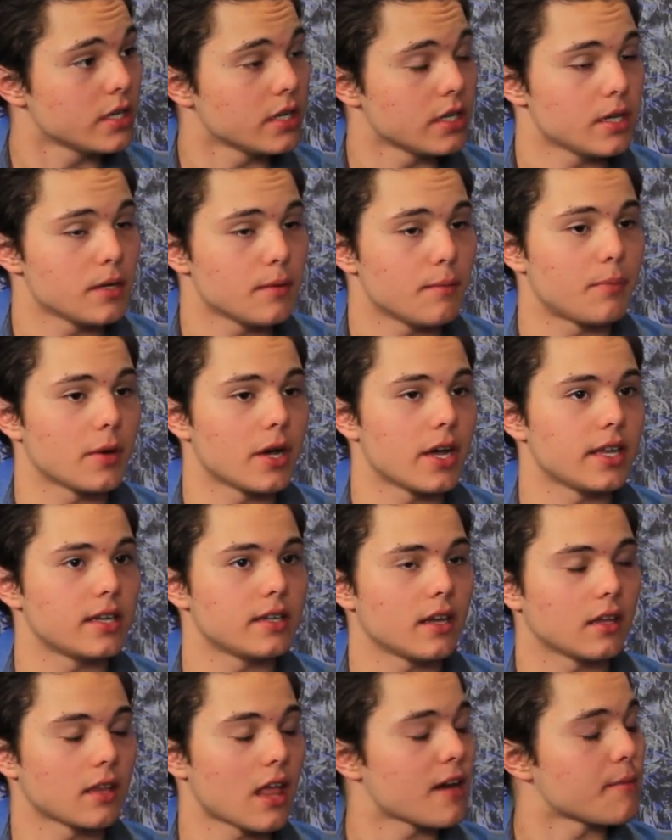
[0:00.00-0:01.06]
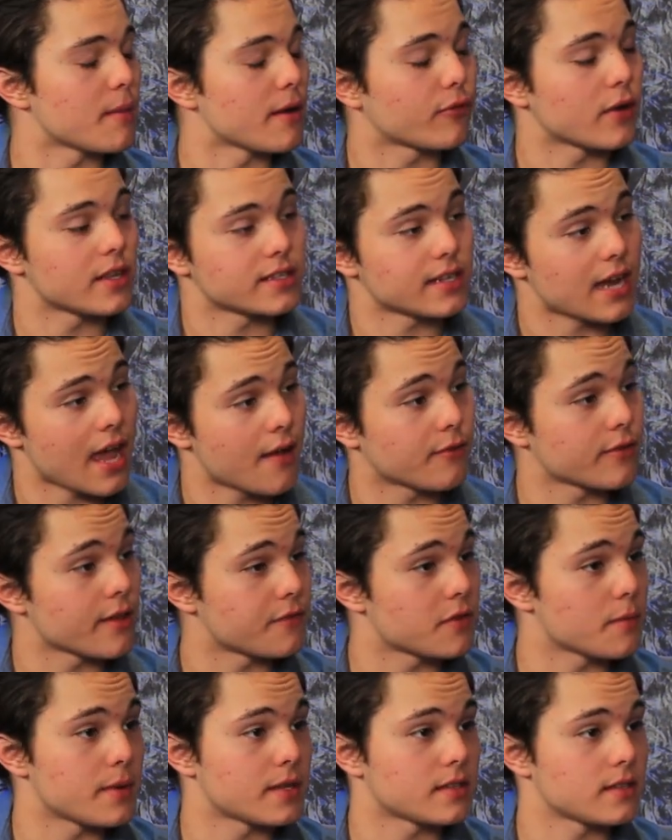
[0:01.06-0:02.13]
Right. Right. But a lot of my friends that have
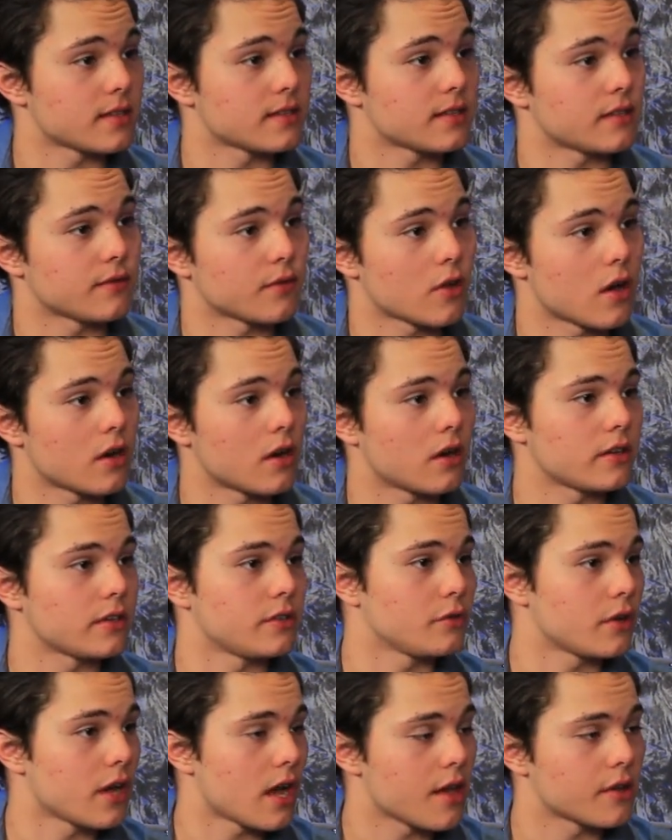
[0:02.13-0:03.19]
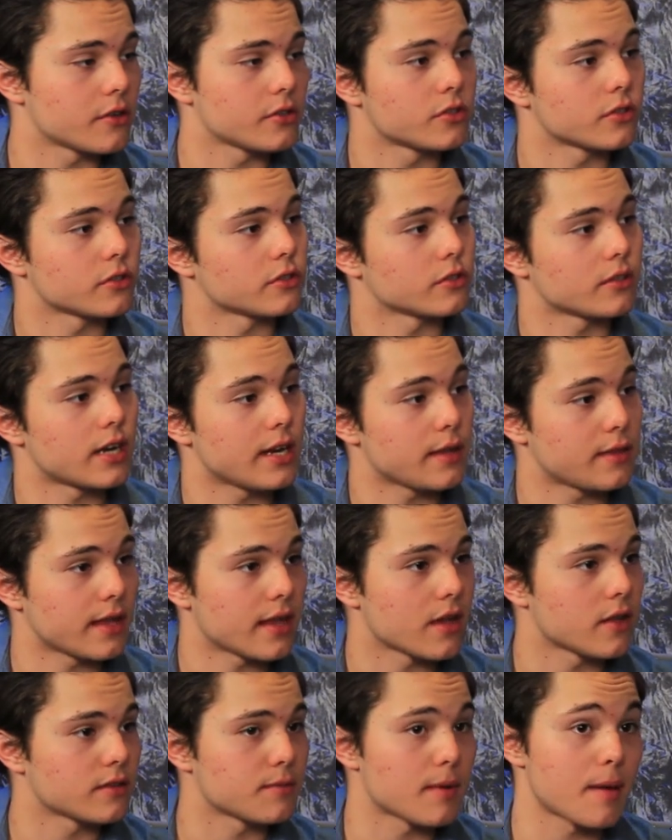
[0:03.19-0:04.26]
left the business and have gone on to do college or anything
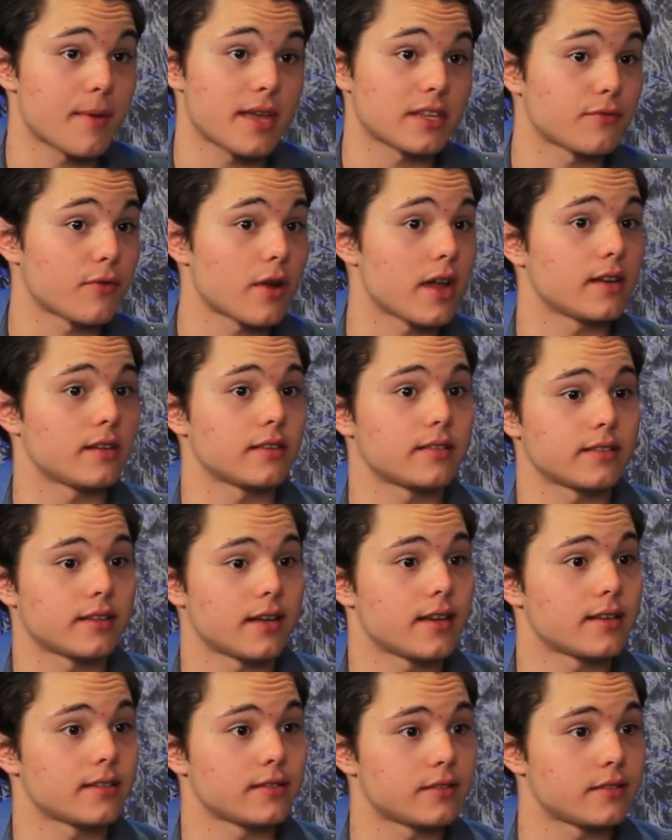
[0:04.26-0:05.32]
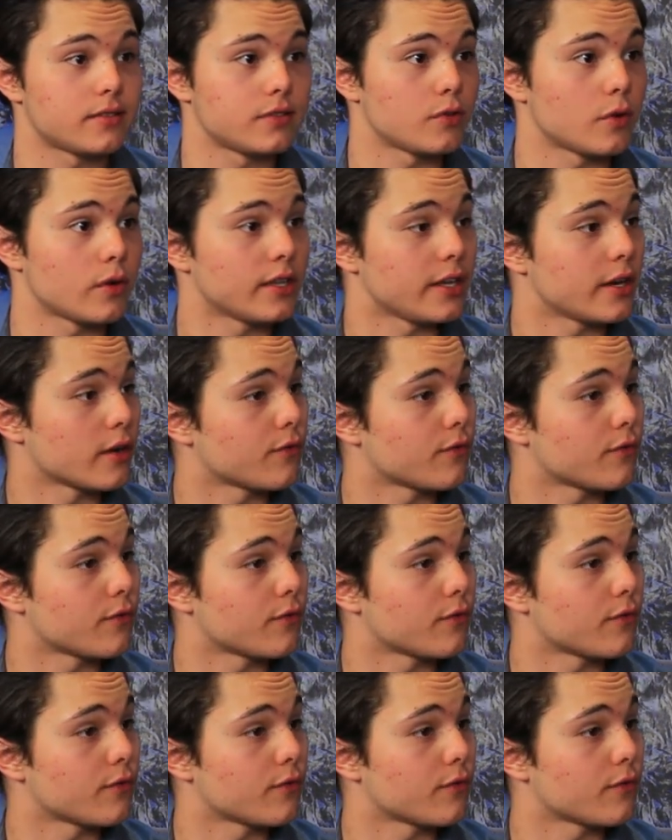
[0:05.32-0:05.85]
else, my best friend is joining the